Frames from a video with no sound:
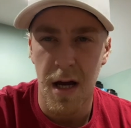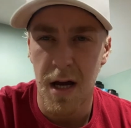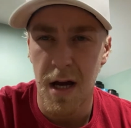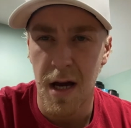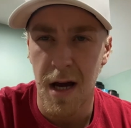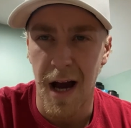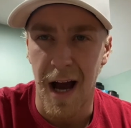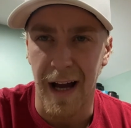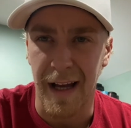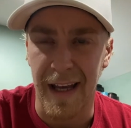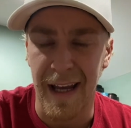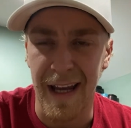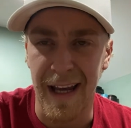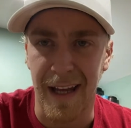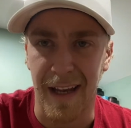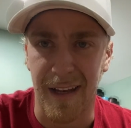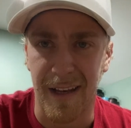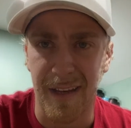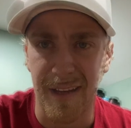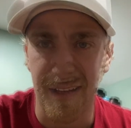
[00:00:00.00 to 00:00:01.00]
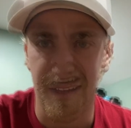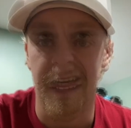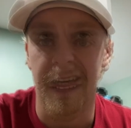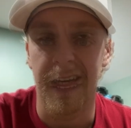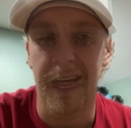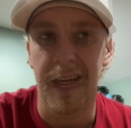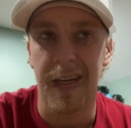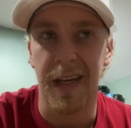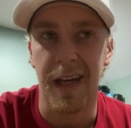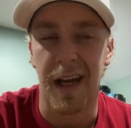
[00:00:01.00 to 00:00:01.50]
I can,
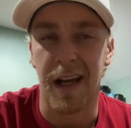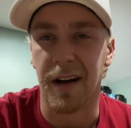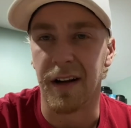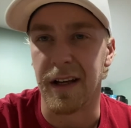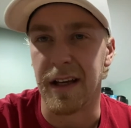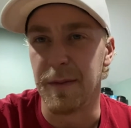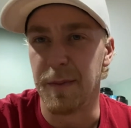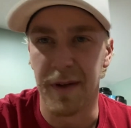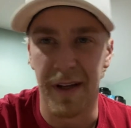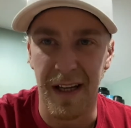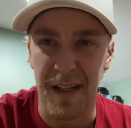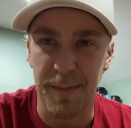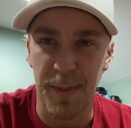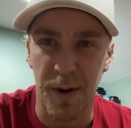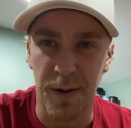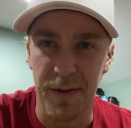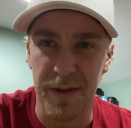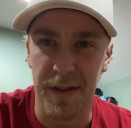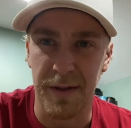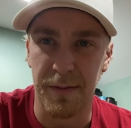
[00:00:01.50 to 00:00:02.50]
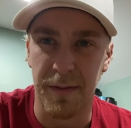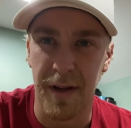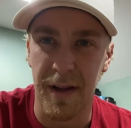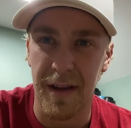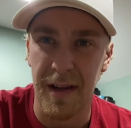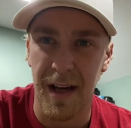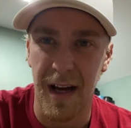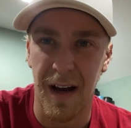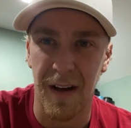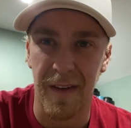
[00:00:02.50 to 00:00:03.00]
and I'll keep you guys posted with
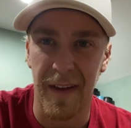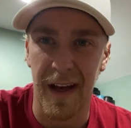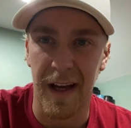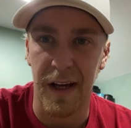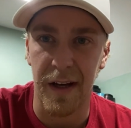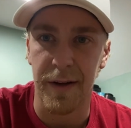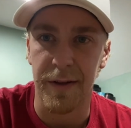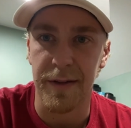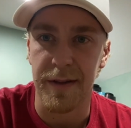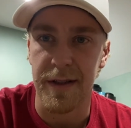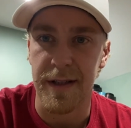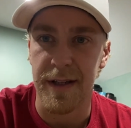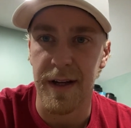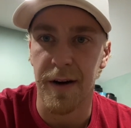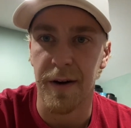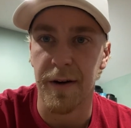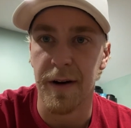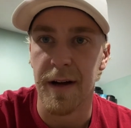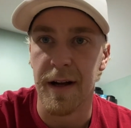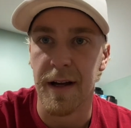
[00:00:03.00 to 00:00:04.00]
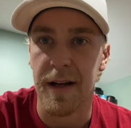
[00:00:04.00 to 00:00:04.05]
how that goes. So